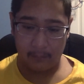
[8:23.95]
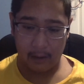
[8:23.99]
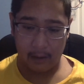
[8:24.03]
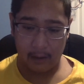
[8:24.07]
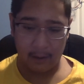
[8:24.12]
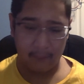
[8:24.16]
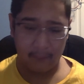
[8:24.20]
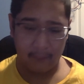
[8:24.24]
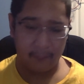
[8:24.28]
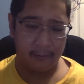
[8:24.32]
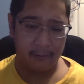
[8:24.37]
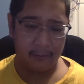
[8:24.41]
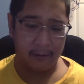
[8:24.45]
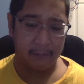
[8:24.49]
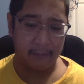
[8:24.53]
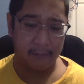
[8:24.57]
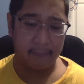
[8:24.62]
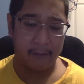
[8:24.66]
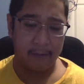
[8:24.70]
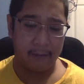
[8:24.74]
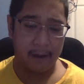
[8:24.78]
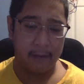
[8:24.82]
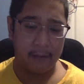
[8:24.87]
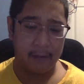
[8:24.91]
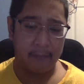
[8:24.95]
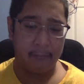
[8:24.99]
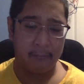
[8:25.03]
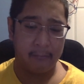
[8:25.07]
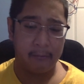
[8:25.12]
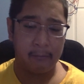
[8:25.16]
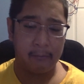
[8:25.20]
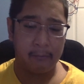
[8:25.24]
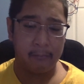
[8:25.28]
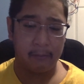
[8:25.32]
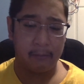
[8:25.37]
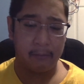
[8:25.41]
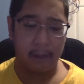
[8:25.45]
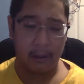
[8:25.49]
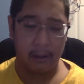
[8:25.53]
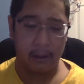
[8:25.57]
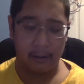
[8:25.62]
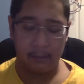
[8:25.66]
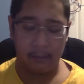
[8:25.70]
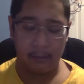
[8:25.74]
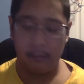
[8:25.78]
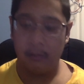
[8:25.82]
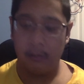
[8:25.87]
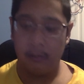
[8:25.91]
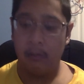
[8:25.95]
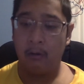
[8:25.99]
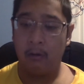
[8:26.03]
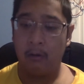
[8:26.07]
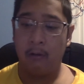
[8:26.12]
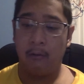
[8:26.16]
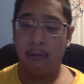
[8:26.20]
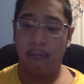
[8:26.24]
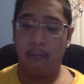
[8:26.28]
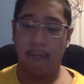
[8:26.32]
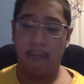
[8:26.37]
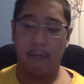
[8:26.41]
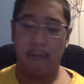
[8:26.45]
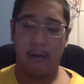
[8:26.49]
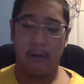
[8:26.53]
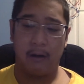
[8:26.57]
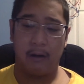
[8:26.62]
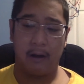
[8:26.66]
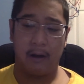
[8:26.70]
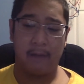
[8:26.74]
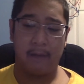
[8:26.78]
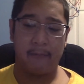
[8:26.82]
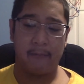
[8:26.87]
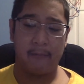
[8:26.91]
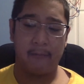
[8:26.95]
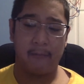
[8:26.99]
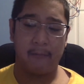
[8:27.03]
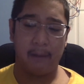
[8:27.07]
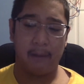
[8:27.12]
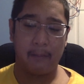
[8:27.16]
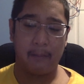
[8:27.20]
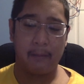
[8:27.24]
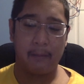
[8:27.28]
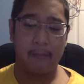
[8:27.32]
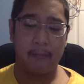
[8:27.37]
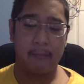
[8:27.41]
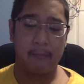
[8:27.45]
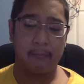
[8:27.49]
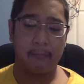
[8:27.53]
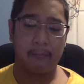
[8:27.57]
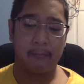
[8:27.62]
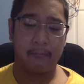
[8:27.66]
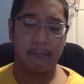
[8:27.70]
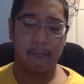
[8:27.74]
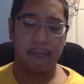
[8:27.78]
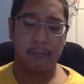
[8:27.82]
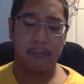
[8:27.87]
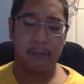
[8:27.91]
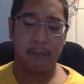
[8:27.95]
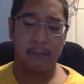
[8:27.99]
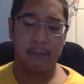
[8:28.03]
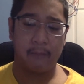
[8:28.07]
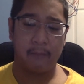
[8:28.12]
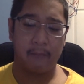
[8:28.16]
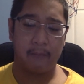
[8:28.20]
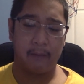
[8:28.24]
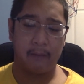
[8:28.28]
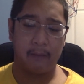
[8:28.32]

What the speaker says: I'm going to try this new thing where if you want to show if you